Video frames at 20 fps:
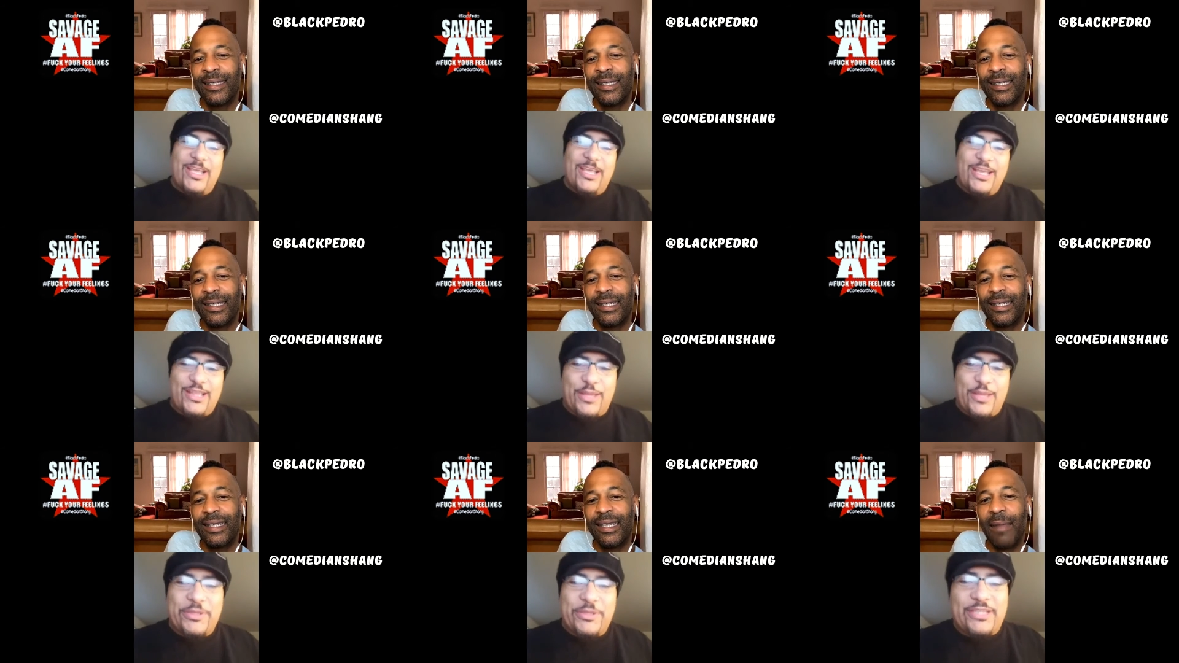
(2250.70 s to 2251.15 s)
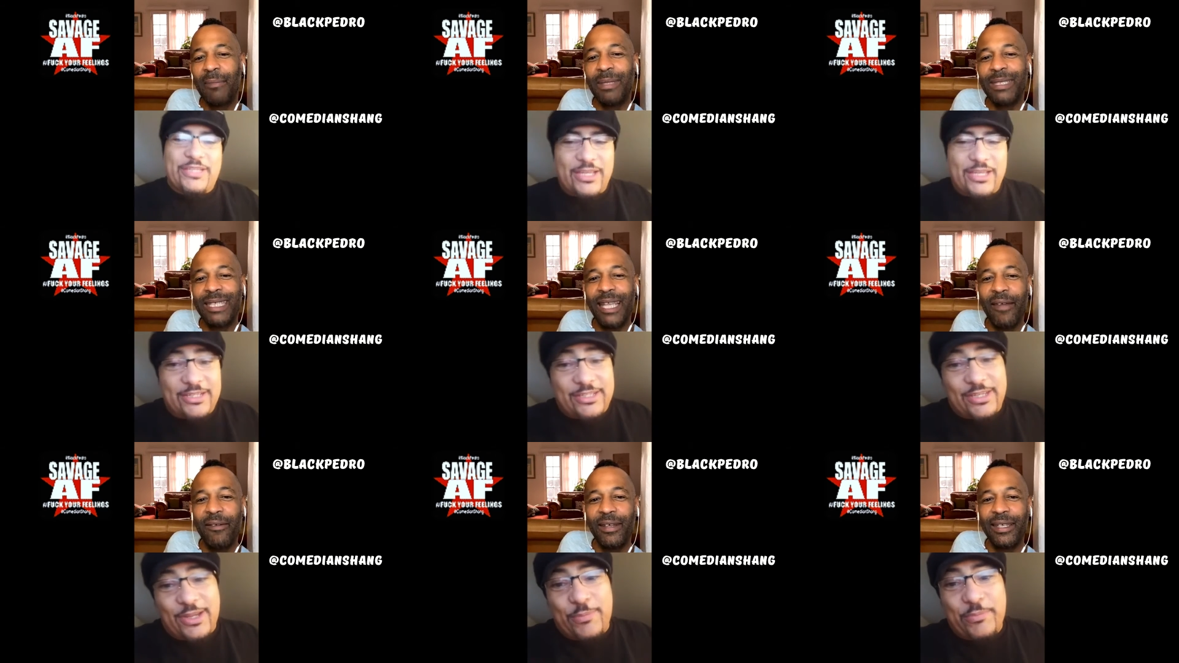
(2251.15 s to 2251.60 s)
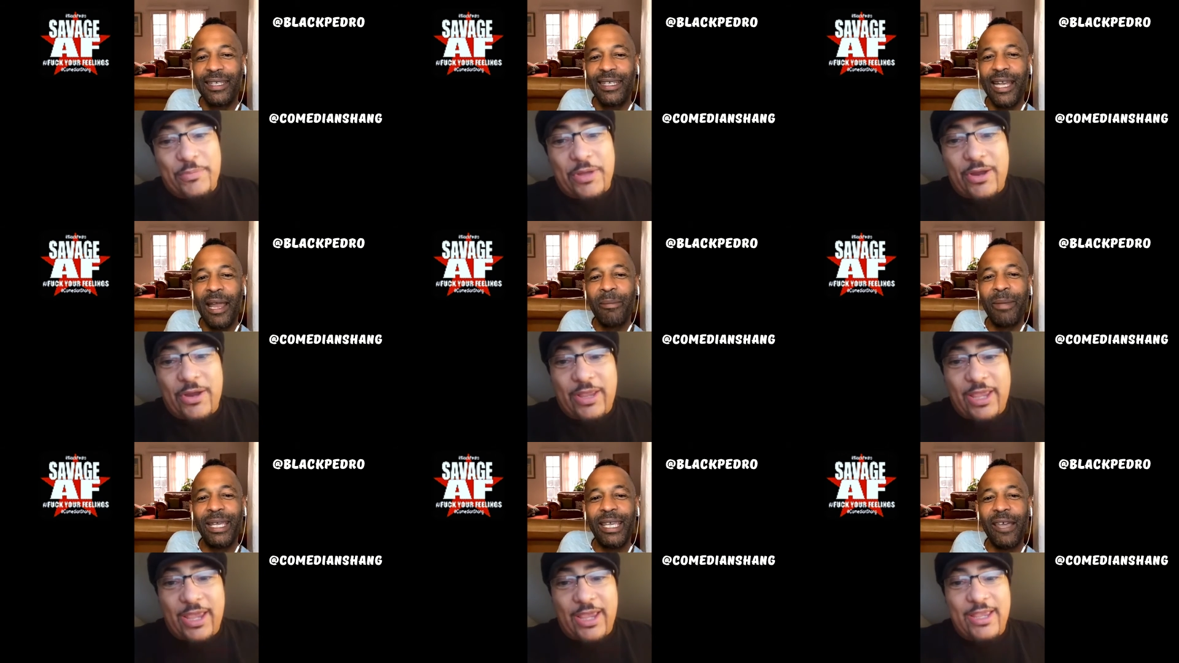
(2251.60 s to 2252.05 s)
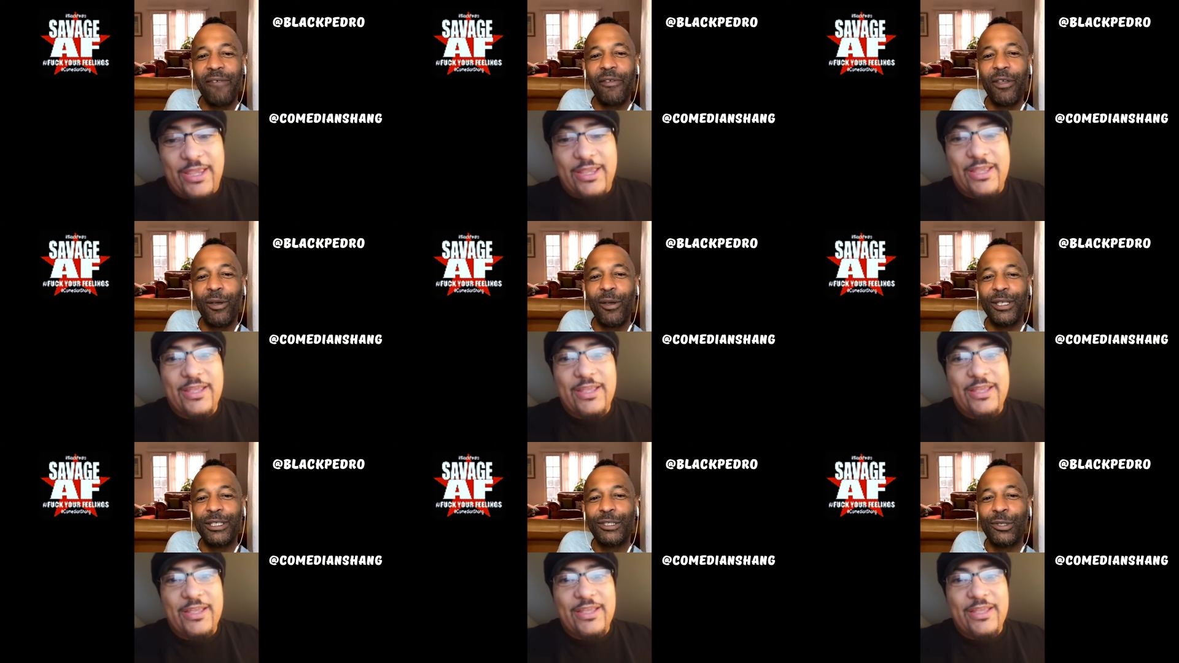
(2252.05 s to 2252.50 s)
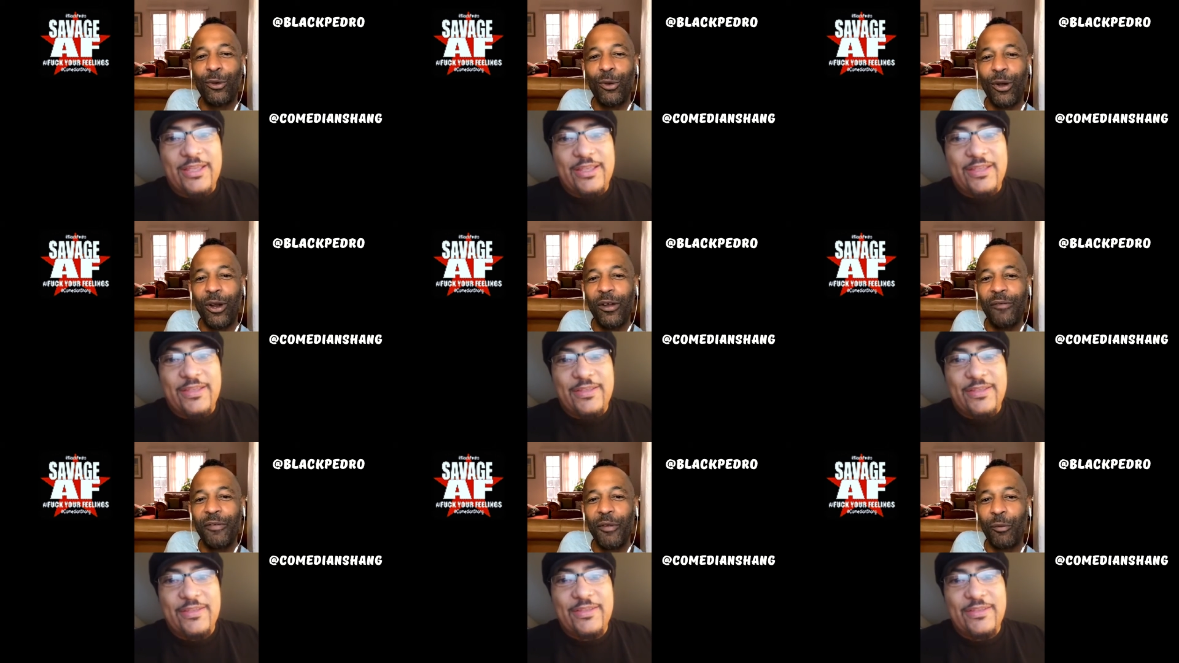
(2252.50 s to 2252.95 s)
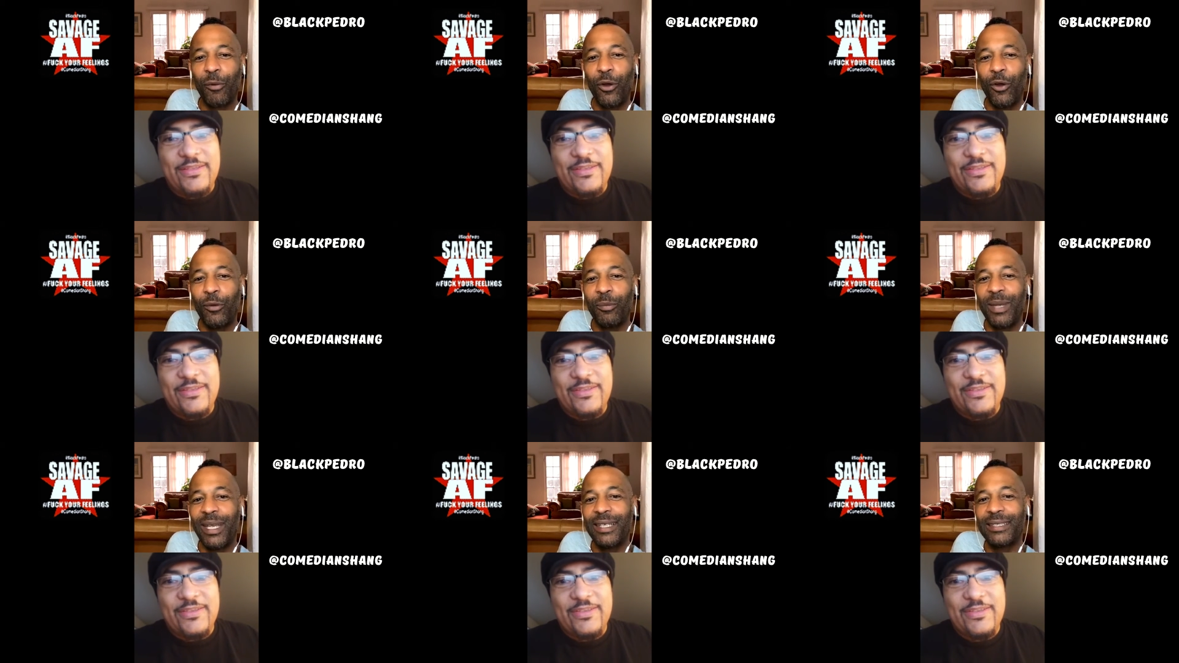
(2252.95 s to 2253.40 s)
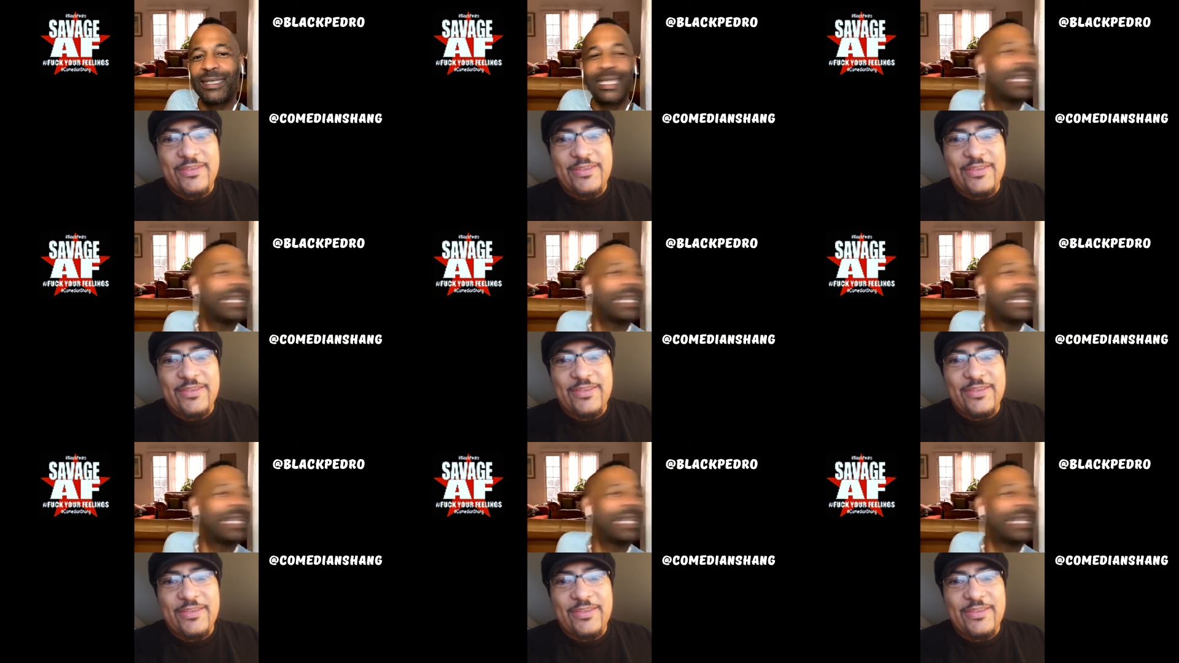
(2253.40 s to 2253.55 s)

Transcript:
Speaker 1: me give you a tour of the room. Here's the left.